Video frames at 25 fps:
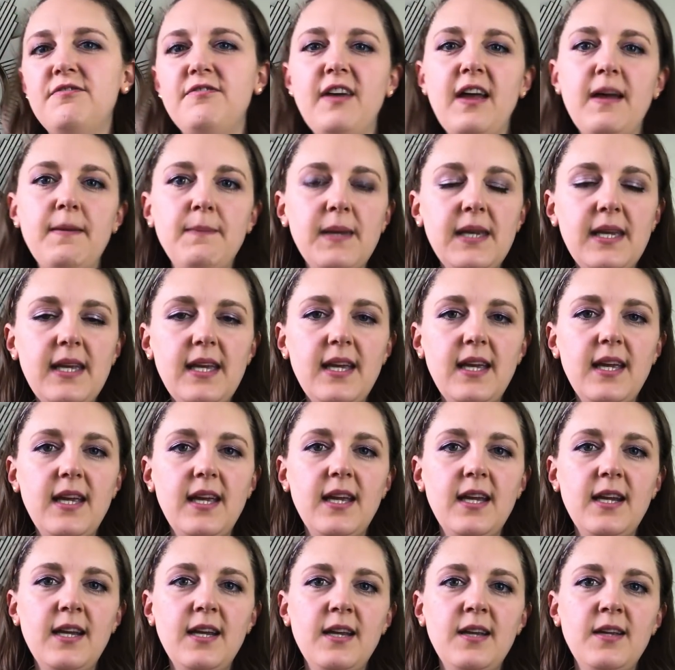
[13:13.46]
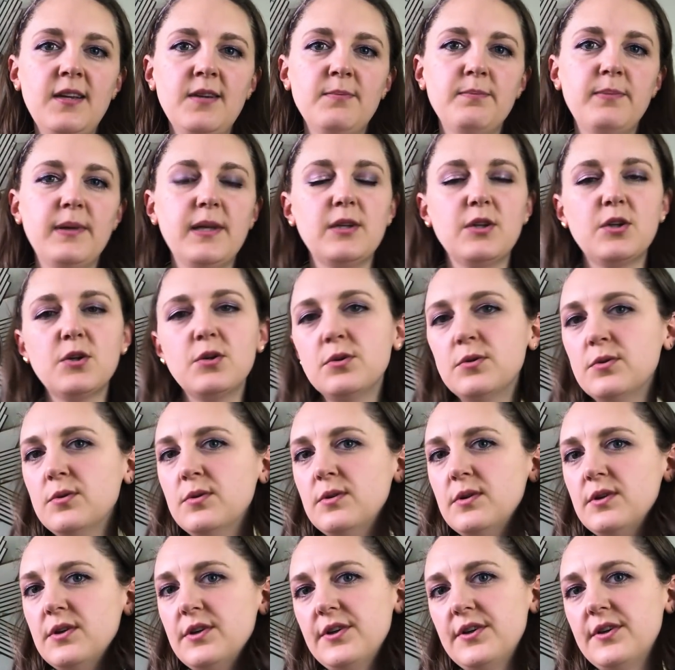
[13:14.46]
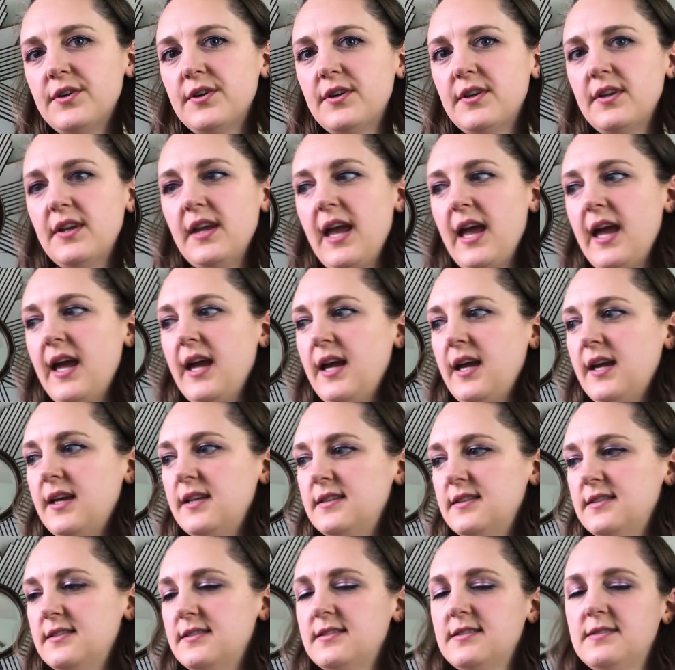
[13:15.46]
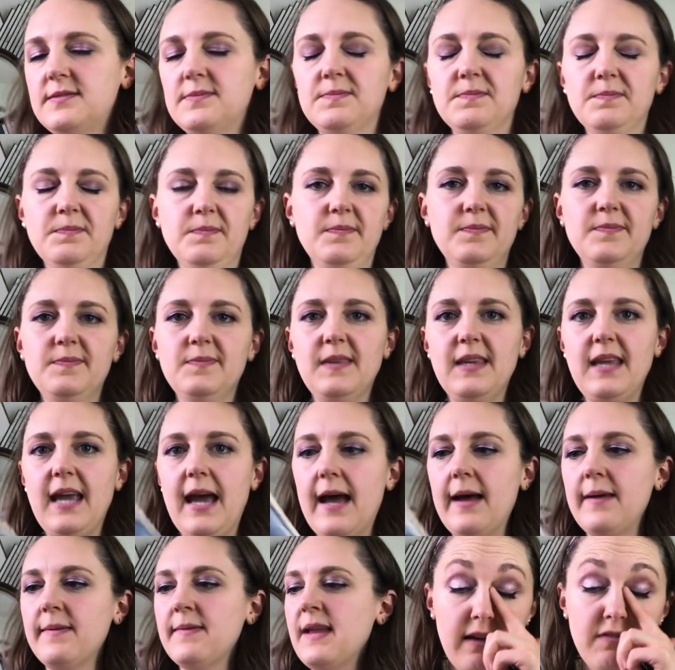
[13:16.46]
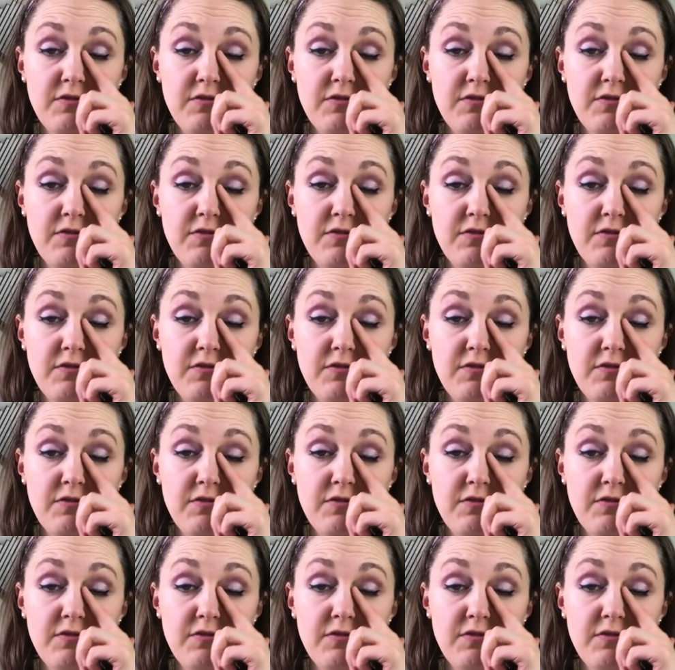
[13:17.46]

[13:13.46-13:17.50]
feminine, but cool, and yeah.